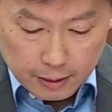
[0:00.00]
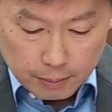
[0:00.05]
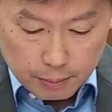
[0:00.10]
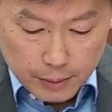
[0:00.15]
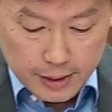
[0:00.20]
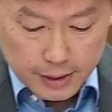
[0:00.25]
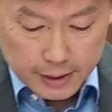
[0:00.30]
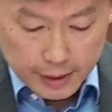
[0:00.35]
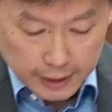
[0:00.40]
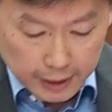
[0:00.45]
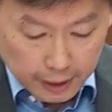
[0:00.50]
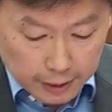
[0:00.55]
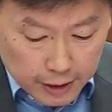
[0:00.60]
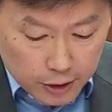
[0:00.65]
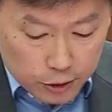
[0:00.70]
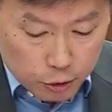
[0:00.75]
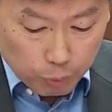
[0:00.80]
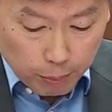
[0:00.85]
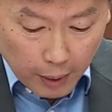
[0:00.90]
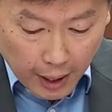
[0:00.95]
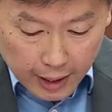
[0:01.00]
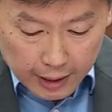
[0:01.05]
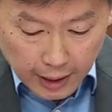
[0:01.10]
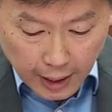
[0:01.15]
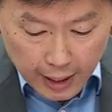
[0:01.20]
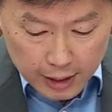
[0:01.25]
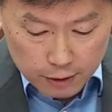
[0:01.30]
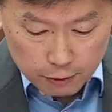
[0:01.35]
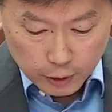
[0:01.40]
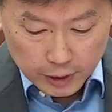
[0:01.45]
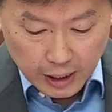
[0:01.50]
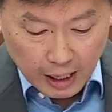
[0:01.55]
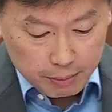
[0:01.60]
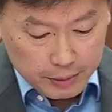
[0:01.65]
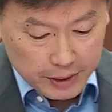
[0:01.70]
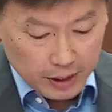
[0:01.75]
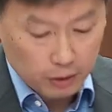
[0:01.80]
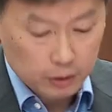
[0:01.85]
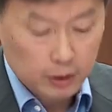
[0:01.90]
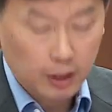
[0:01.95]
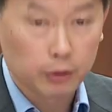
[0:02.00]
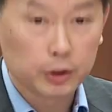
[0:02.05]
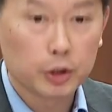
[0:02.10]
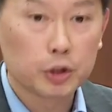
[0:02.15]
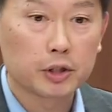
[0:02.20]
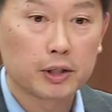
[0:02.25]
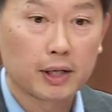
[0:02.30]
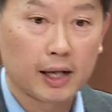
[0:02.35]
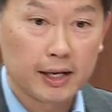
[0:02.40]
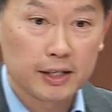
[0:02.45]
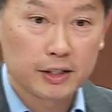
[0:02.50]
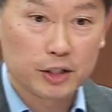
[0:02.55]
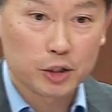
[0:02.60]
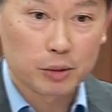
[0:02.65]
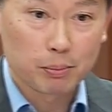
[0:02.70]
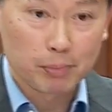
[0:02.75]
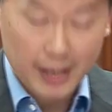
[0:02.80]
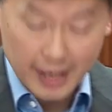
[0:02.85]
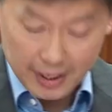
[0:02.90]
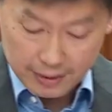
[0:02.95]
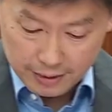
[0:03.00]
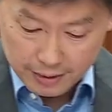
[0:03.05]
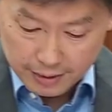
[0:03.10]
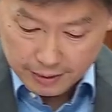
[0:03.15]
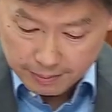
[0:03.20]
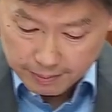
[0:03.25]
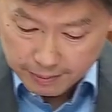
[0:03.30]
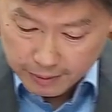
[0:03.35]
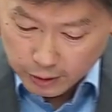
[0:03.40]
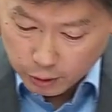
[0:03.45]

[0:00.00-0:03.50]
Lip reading: Mr. Saxandi Supat asked for an update on our digitalization plans.